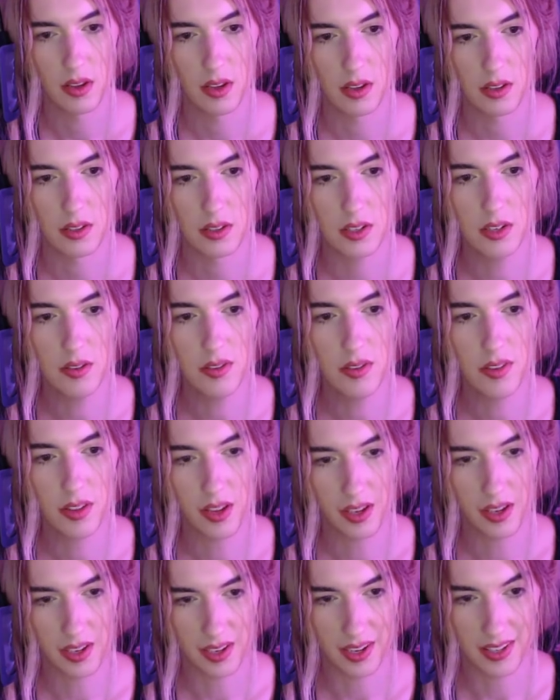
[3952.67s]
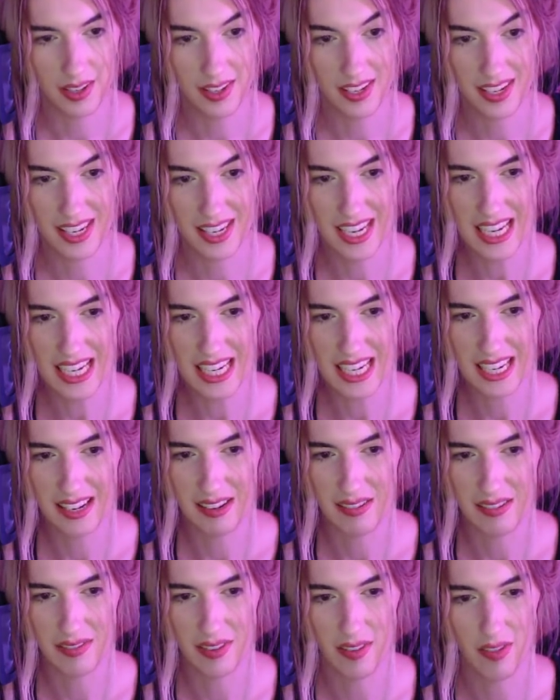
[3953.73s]
Do you think it's
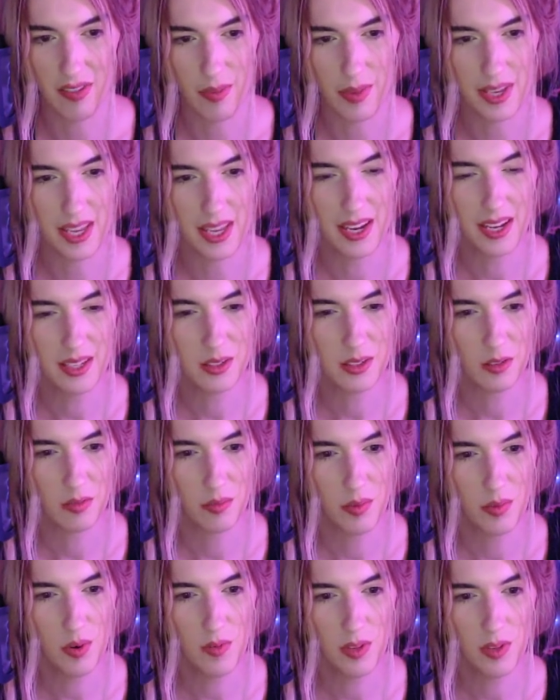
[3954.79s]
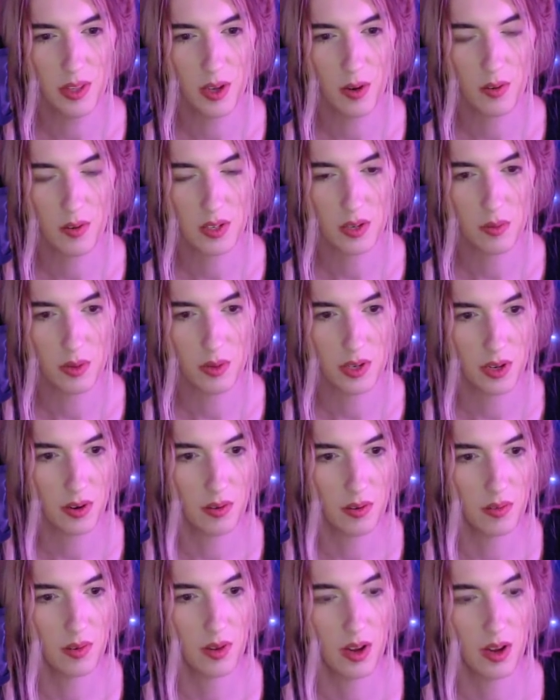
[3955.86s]
indicative of the beginnings of moving the Overton
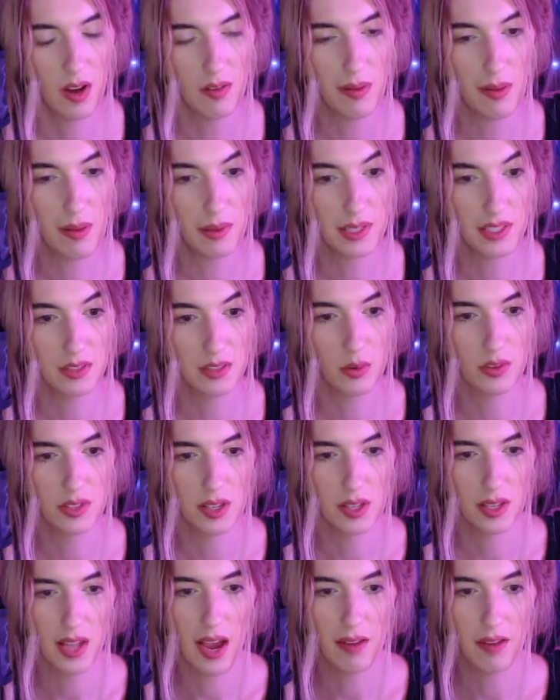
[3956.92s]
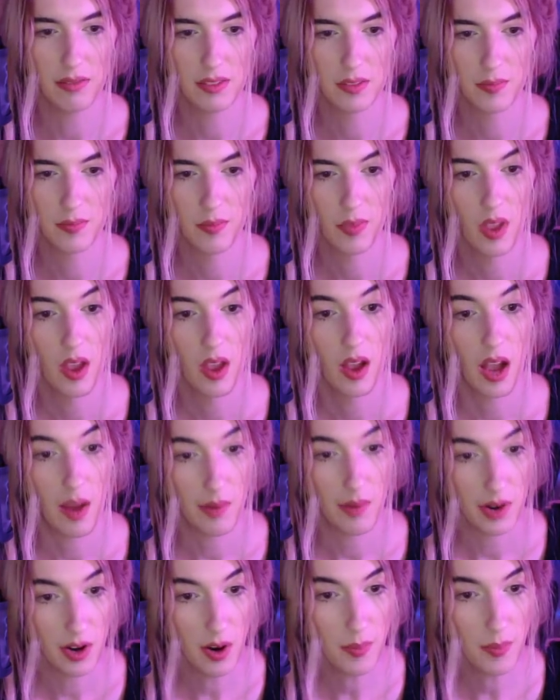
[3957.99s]
window of public discourse to the left? I
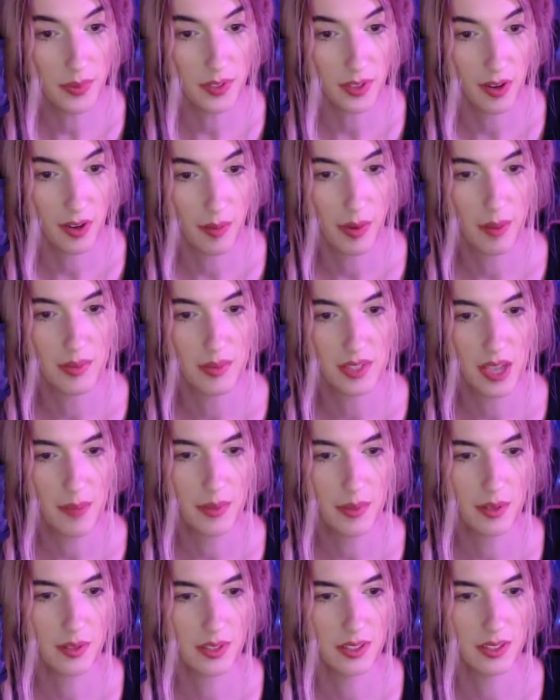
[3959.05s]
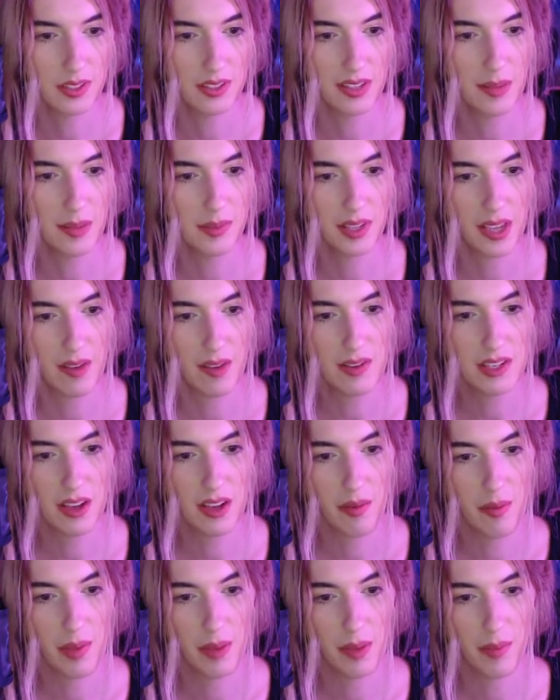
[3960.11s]
want to hope so, but I'm skeptical since it seems like every
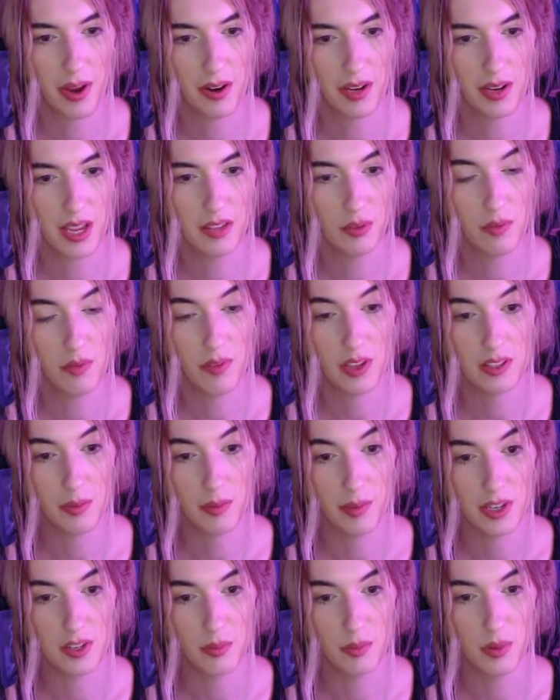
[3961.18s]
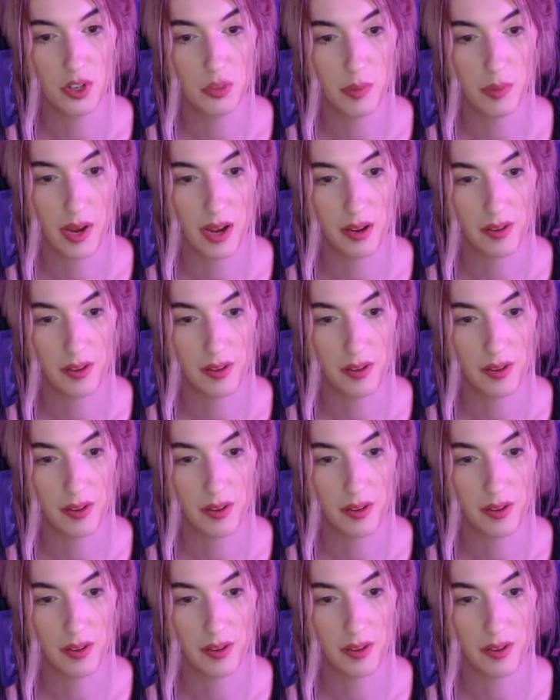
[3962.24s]
time we make minor gains, we face a major pushback.